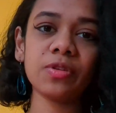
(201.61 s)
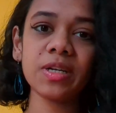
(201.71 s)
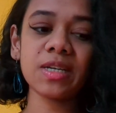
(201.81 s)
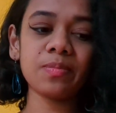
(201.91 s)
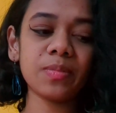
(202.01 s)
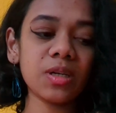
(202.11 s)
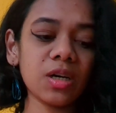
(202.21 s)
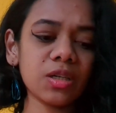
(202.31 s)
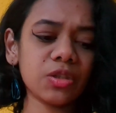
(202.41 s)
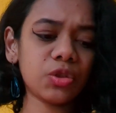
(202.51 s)
For example,
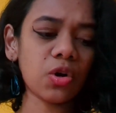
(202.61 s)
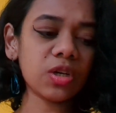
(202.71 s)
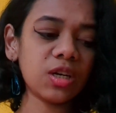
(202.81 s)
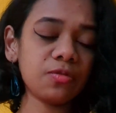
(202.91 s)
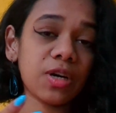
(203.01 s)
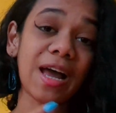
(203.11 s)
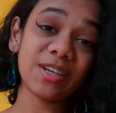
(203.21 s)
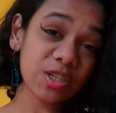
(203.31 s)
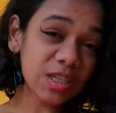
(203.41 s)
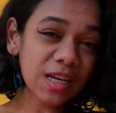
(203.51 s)
a strong need for
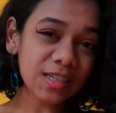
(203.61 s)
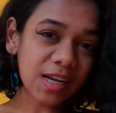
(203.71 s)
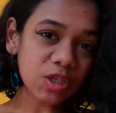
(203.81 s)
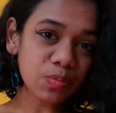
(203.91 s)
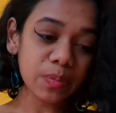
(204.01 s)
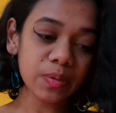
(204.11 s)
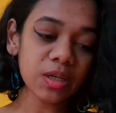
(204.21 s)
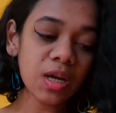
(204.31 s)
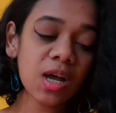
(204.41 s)
anxiously attached people